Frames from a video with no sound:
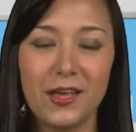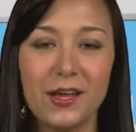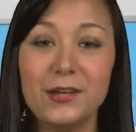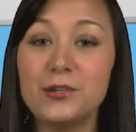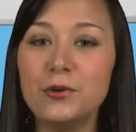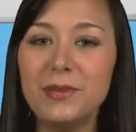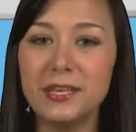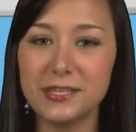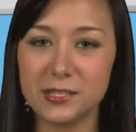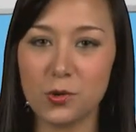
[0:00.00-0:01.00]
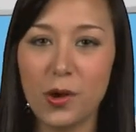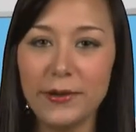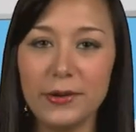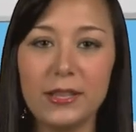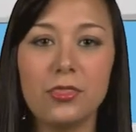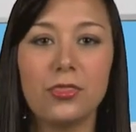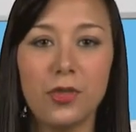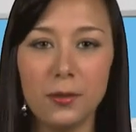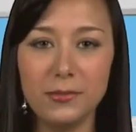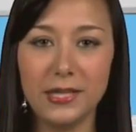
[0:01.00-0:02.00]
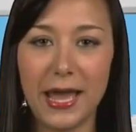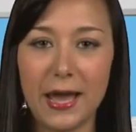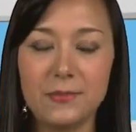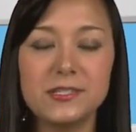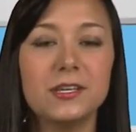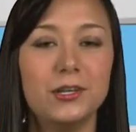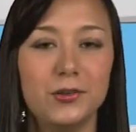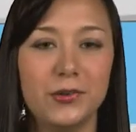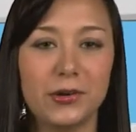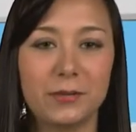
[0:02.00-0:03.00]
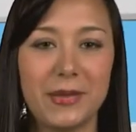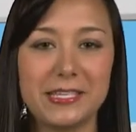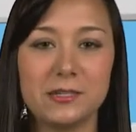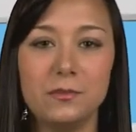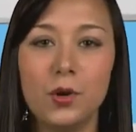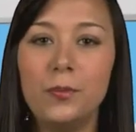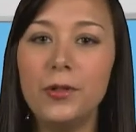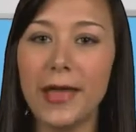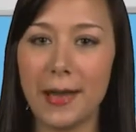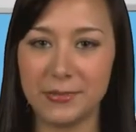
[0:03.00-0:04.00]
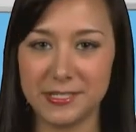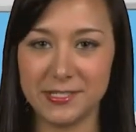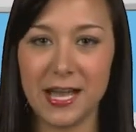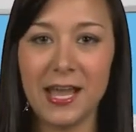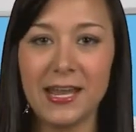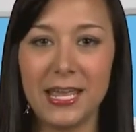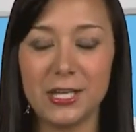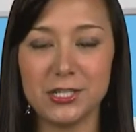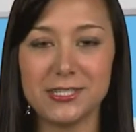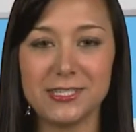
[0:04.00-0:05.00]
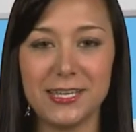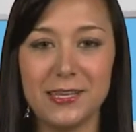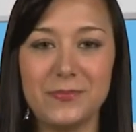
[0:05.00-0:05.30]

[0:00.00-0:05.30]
Adobe is acquiring Thumb Labs, a New York-based mobile app design agency.